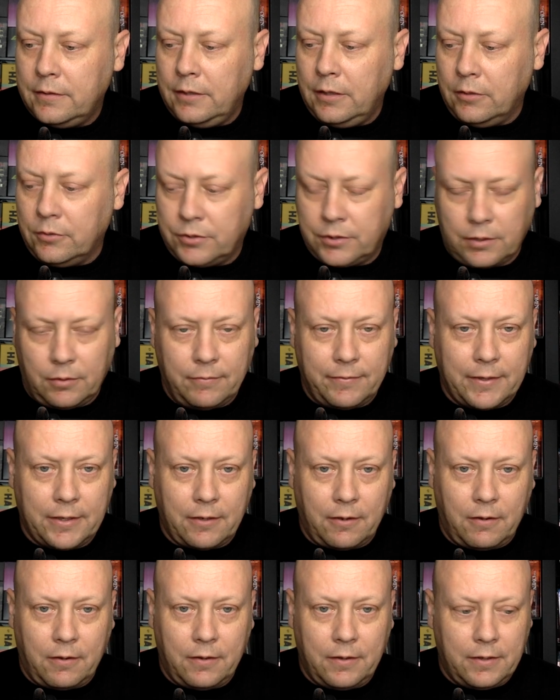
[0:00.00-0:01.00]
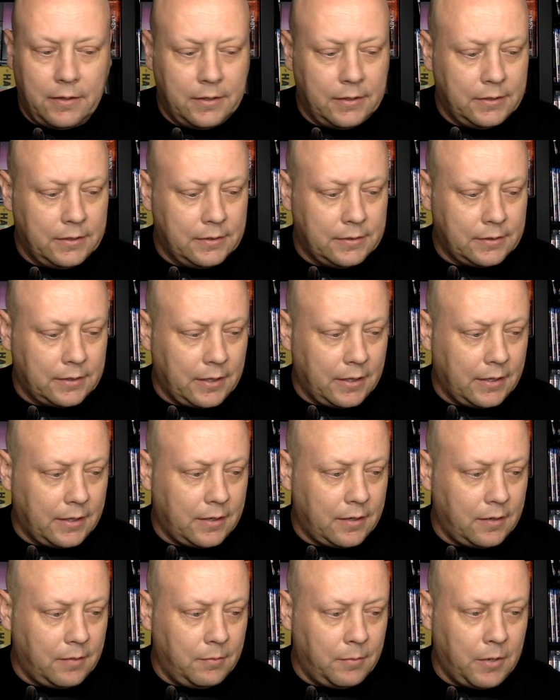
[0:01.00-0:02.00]
you know, some of it is
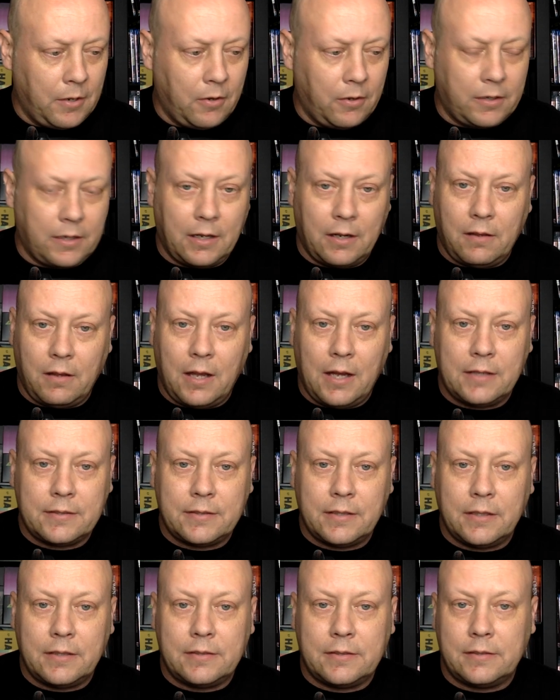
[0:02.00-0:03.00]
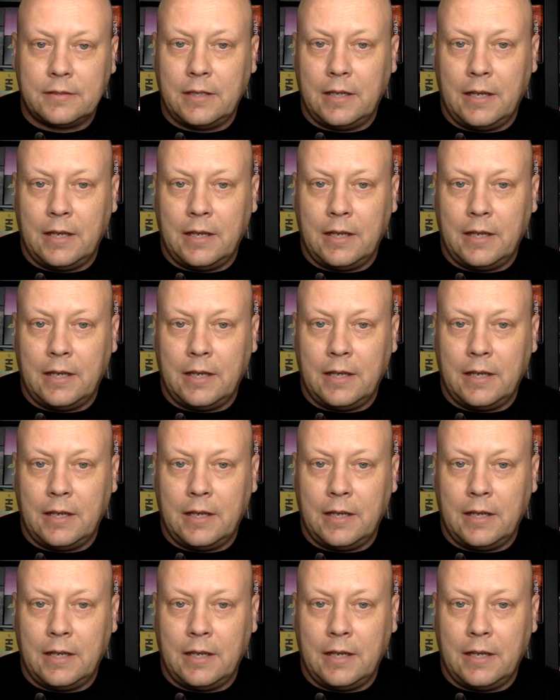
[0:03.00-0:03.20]
like American classics.